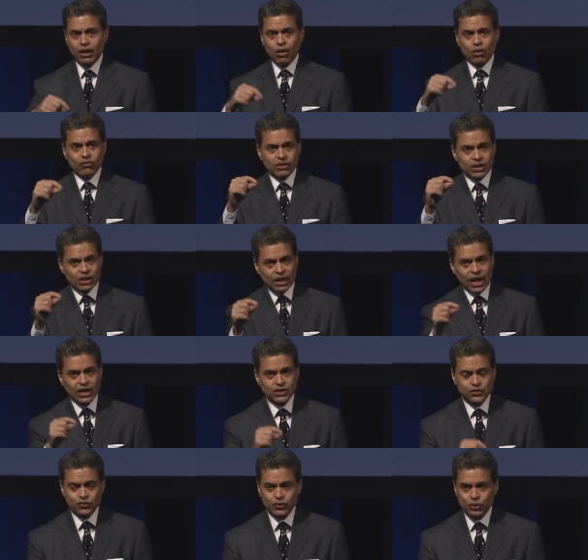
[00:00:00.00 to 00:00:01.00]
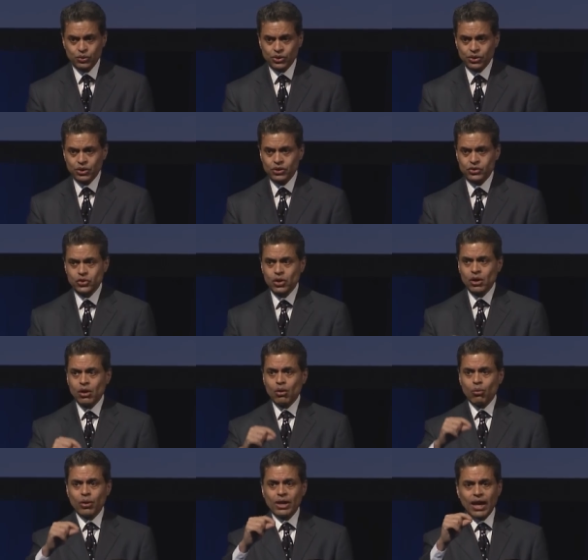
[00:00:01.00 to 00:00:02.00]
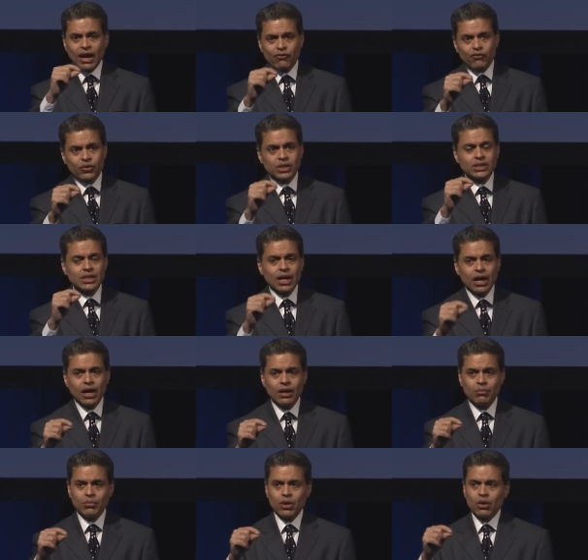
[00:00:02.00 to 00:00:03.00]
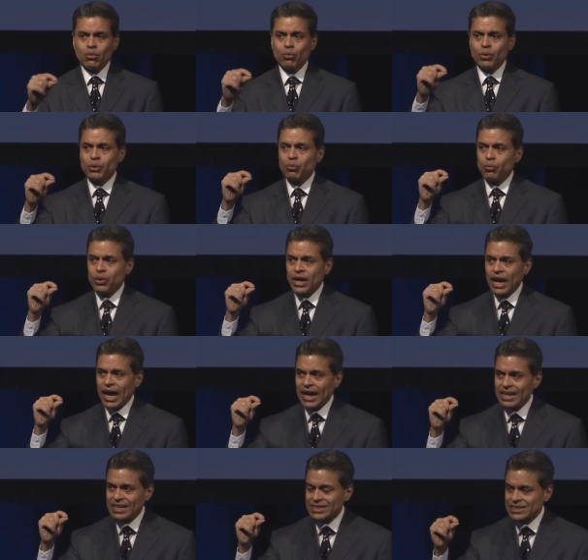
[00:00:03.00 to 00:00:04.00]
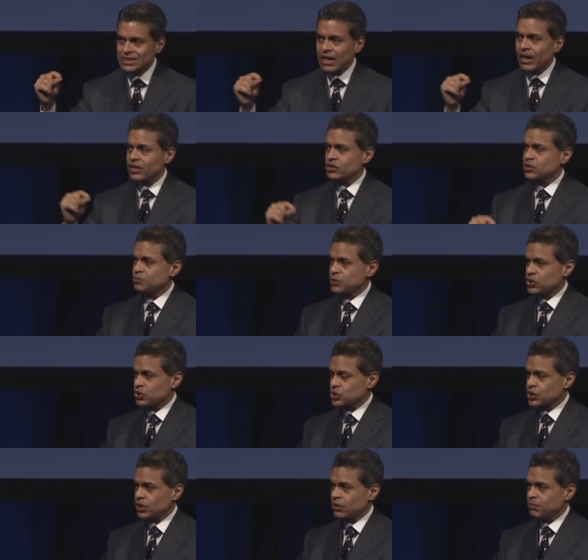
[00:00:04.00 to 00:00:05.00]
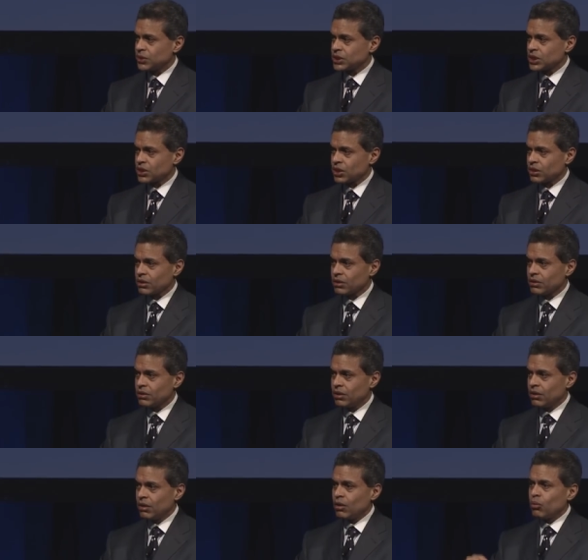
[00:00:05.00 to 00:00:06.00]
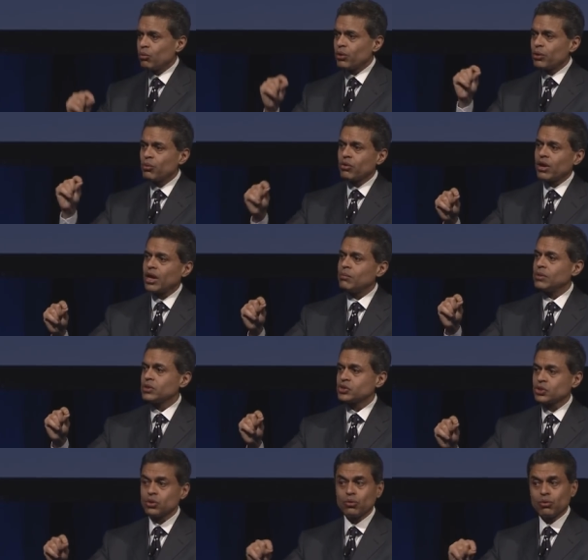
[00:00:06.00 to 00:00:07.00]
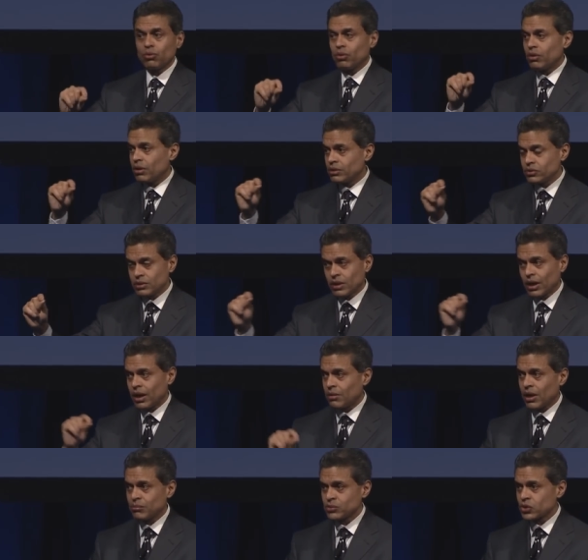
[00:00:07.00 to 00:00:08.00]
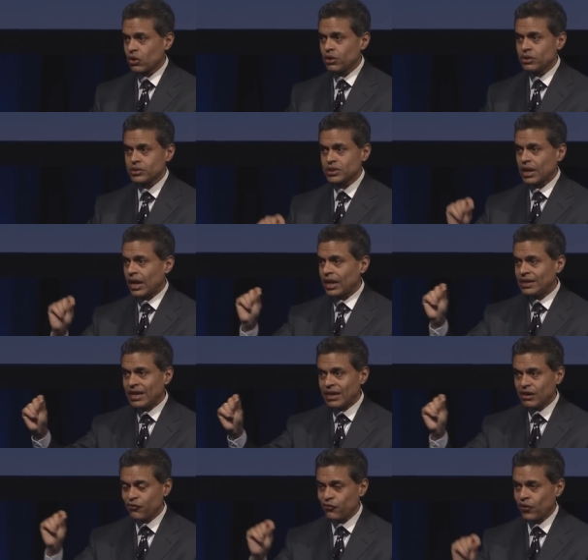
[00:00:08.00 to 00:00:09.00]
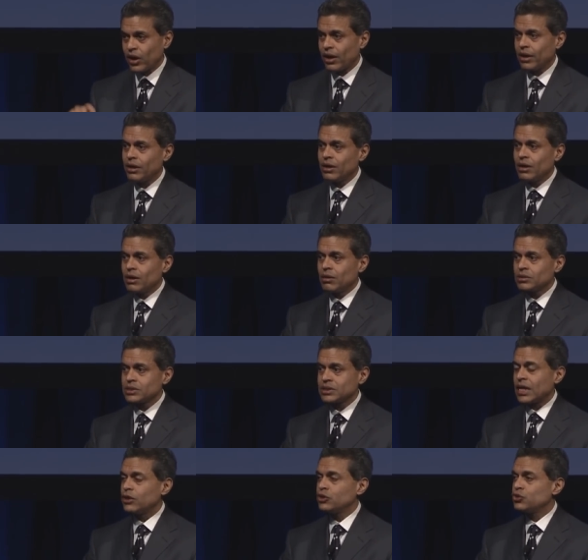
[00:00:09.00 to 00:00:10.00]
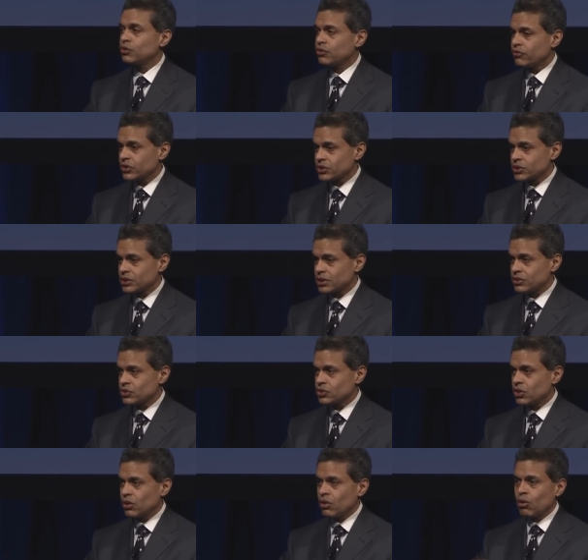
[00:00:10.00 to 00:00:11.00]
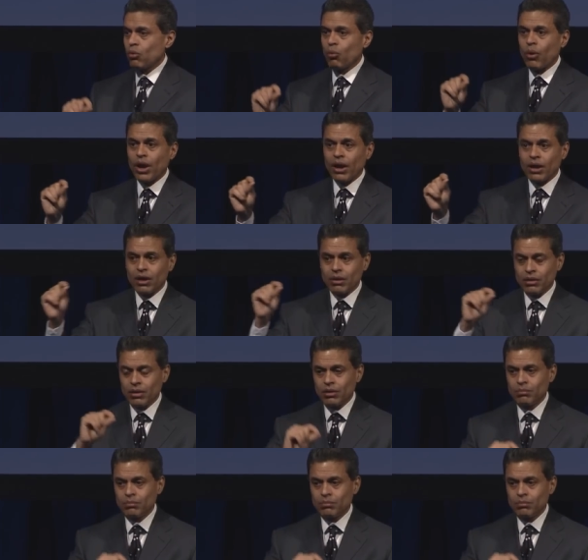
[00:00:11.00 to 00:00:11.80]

over the last few years, when every time we had a science position in particular, we were able to, I'm sorry to say, identify state universities where